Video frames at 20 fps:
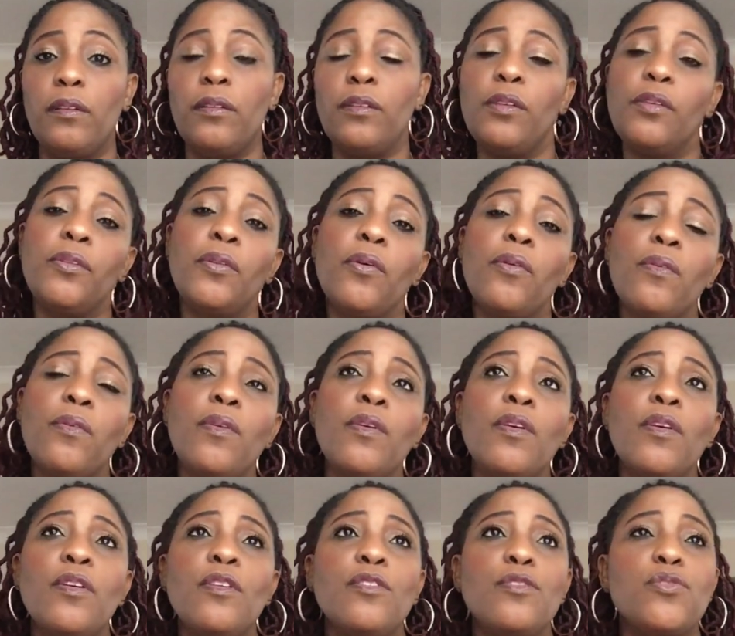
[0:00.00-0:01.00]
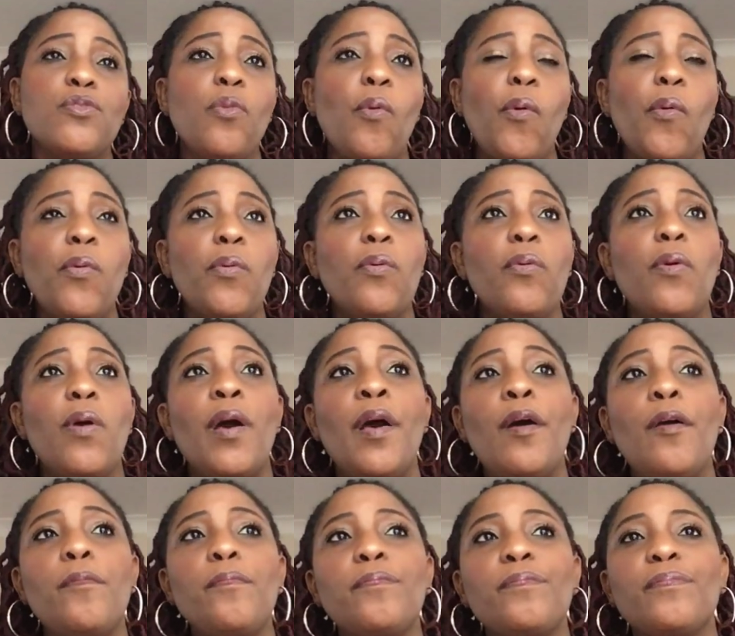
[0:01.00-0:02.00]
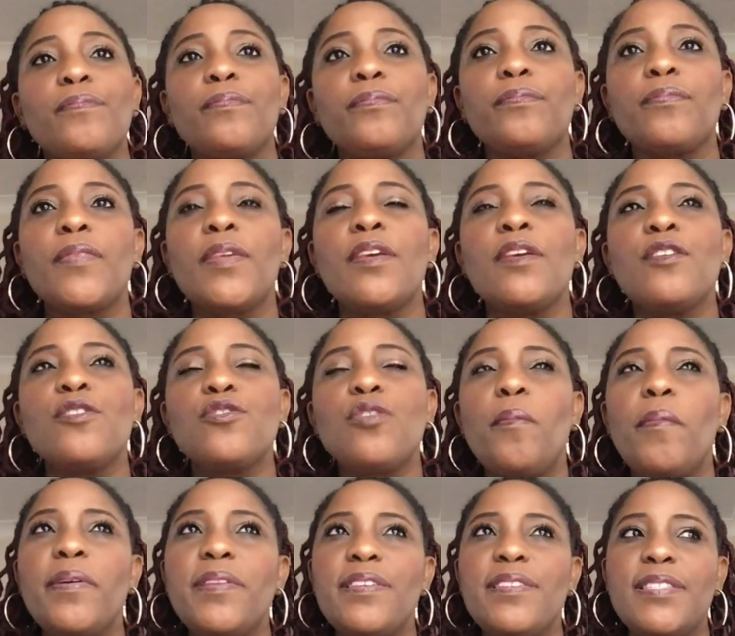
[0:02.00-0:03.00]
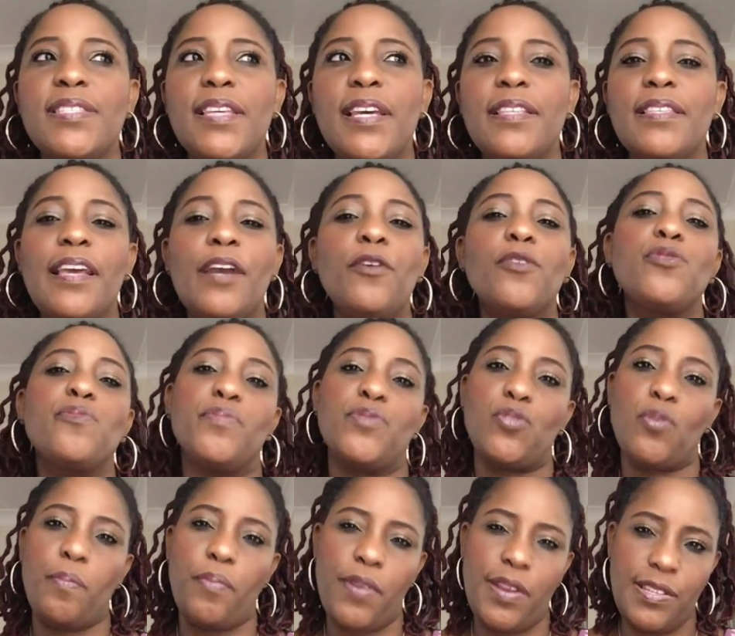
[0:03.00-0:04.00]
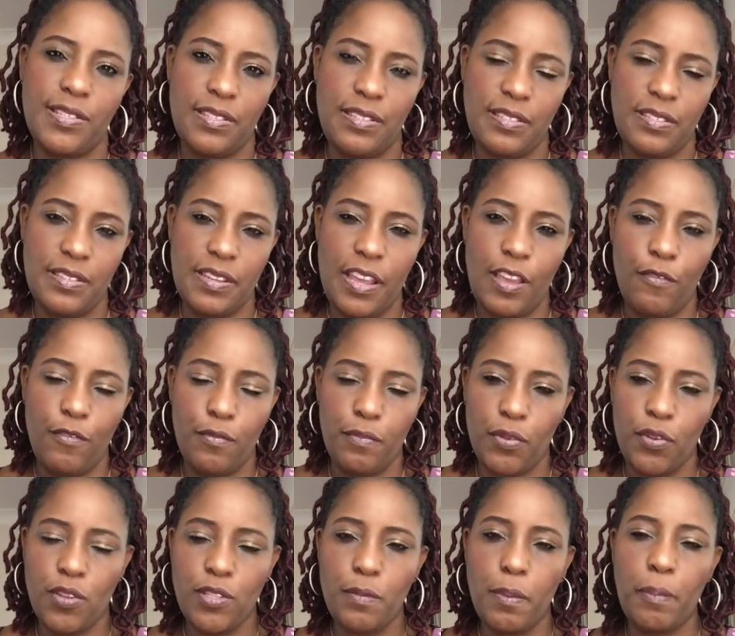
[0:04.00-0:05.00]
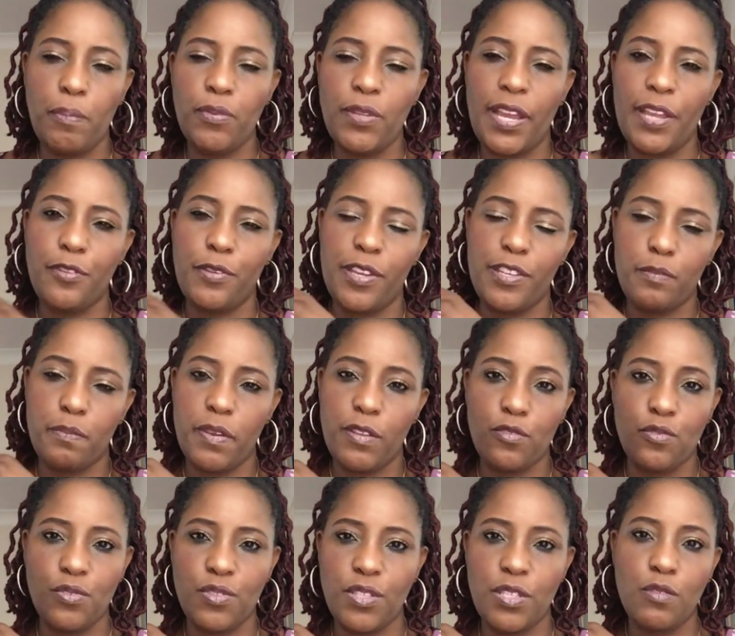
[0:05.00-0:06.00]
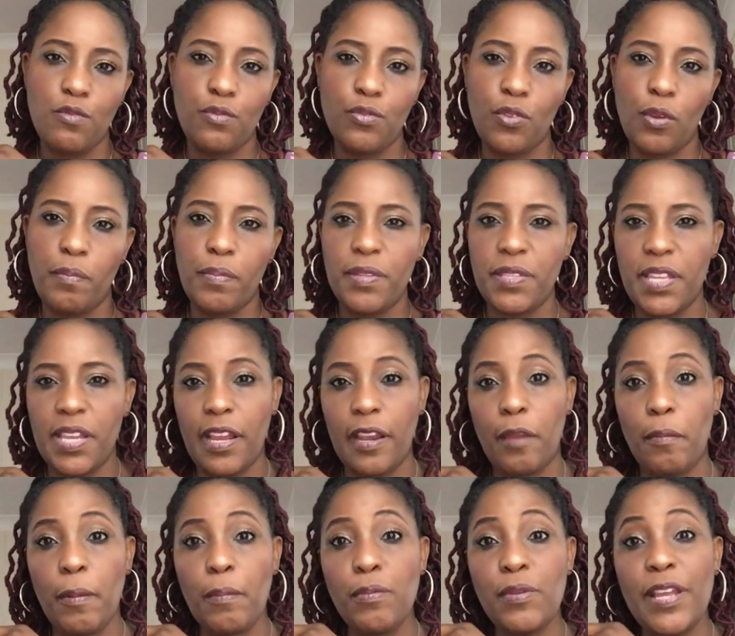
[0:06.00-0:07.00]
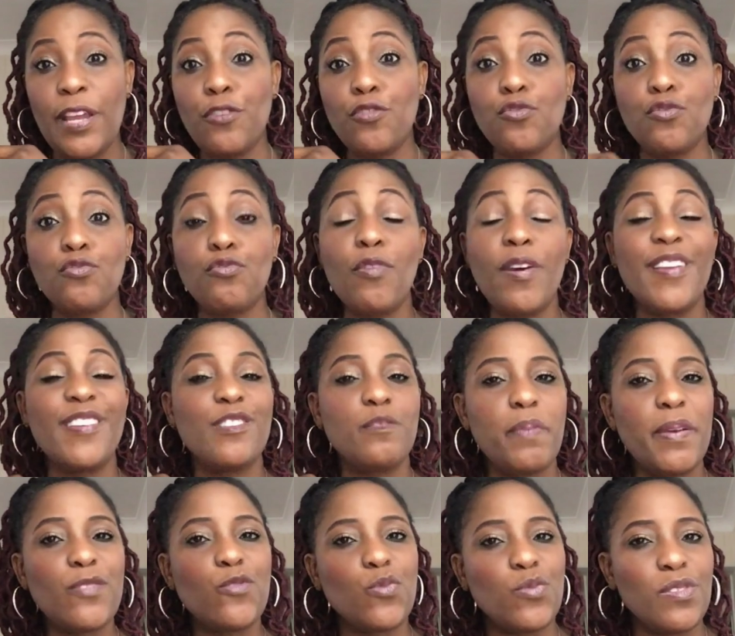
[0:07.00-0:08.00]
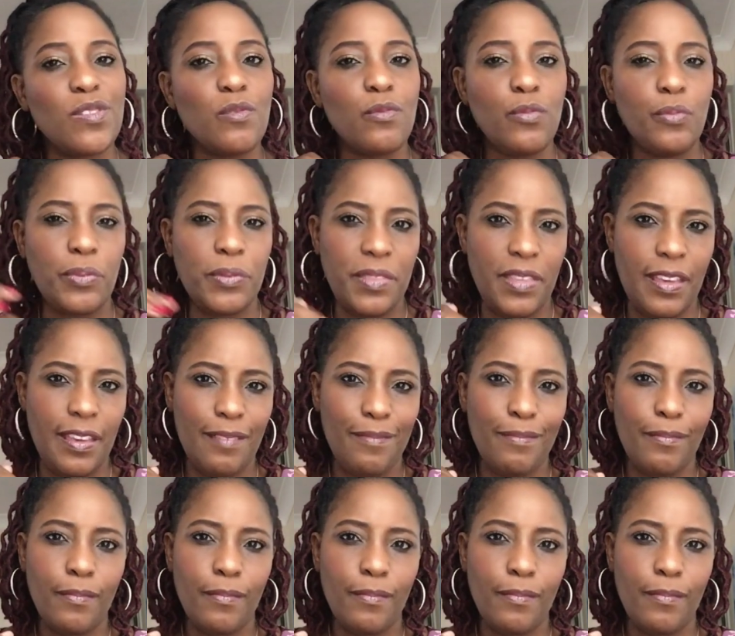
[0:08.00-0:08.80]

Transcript: You know, so um, somebody said there are going to be surprises in heaven because the people that you expect to see will not be there, and the people that you do not expect to see will be there.